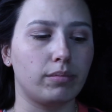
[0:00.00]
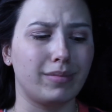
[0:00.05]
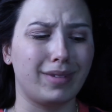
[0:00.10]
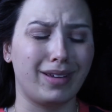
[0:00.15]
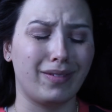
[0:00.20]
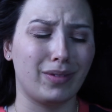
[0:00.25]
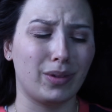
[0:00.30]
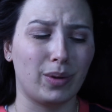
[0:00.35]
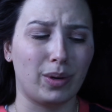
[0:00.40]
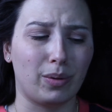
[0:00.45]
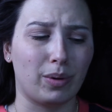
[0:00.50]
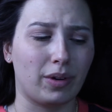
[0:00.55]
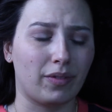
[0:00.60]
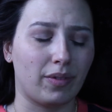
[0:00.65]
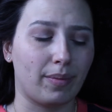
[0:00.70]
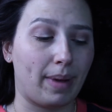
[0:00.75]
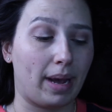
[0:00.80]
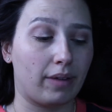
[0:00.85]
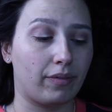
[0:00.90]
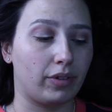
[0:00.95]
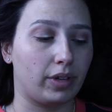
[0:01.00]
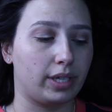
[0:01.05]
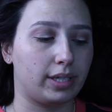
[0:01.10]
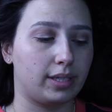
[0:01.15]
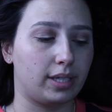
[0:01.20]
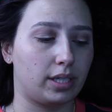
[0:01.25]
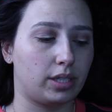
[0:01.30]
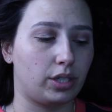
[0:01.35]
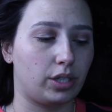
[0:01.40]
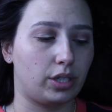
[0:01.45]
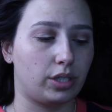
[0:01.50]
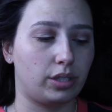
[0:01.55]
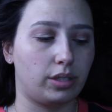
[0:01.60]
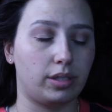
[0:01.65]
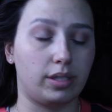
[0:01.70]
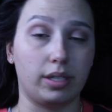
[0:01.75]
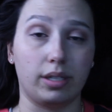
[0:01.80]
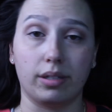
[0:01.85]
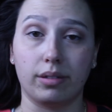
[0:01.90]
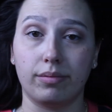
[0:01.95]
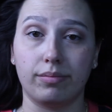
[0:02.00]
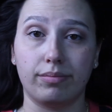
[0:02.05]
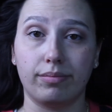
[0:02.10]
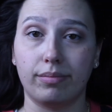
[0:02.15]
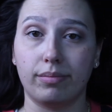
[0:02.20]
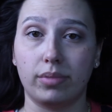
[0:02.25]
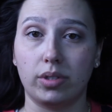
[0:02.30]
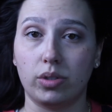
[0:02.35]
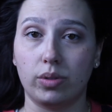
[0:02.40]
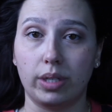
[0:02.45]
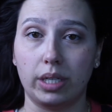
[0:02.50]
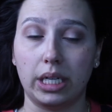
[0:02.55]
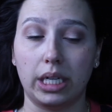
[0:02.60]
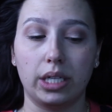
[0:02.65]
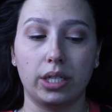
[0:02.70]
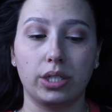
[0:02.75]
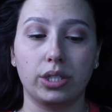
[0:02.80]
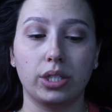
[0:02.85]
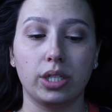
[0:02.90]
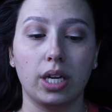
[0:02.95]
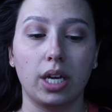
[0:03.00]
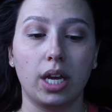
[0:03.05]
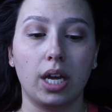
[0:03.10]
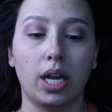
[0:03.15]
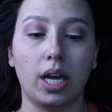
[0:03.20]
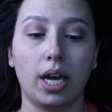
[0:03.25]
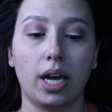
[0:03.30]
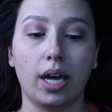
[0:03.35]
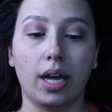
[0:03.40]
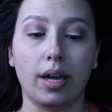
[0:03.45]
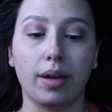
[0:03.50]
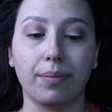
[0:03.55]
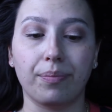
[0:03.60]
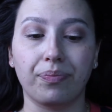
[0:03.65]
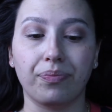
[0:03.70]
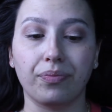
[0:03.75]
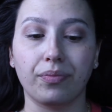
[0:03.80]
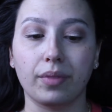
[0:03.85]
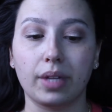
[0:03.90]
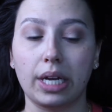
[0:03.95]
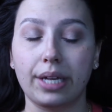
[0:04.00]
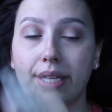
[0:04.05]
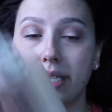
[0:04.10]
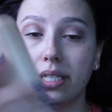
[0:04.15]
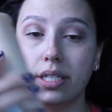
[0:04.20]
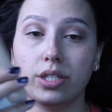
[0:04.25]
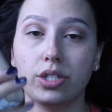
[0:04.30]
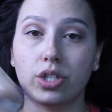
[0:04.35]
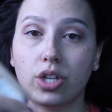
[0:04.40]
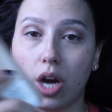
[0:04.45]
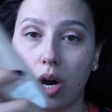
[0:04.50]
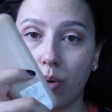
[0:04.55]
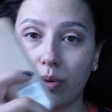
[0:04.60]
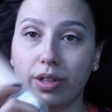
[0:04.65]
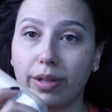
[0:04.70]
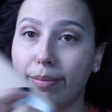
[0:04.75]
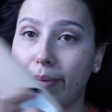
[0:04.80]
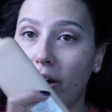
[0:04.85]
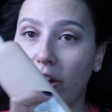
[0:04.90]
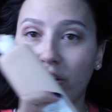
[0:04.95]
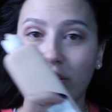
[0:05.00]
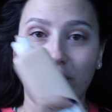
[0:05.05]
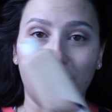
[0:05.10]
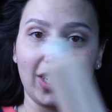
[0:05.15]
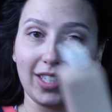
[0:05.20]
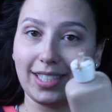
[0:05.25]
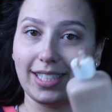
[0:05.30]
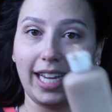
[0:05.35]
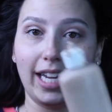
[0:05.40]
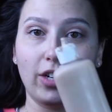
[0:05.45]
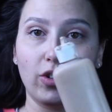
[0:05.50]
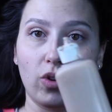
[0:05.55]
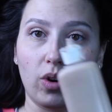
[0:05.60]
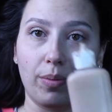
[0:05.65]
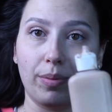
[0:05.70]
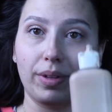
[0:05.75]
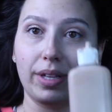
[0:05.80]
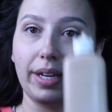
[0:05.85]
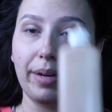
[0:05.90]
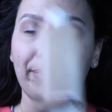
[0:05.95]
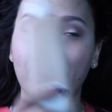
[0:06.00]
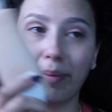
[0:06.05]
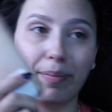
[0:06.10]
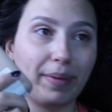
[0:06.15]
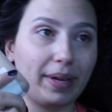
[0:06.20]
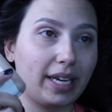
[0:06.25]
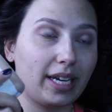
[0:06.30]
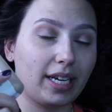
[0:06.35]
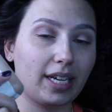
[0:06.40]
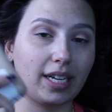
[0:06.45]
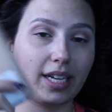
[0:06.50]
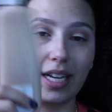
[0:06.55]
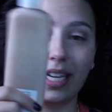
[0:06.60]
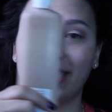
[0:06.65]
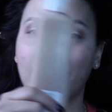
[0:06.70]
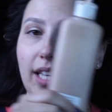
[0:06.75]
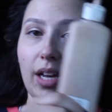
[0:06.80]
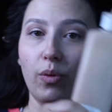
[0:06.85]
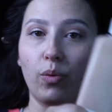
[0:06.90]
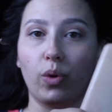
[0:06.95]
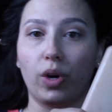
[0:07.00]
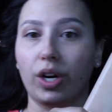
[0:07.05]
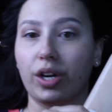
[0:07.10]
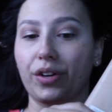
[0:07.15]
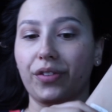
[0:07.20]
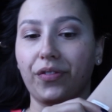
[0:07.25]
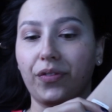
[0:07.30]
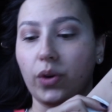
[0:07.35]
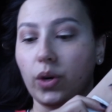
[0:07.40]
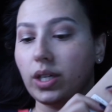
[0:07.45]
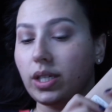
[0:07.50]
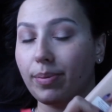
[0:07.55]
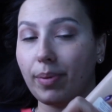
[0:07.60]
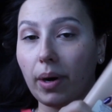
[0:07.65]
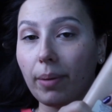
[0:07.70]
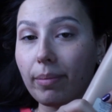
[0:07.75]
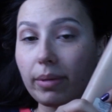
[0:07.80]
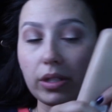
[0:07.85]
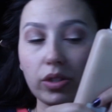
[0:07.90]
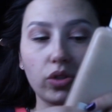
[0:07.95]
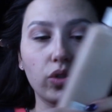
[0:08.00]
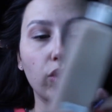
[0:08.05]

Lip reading: Even though I worked for MAC for like 6 years, still in between colors. This is not what the bottle looks like normally, but because I worked for a department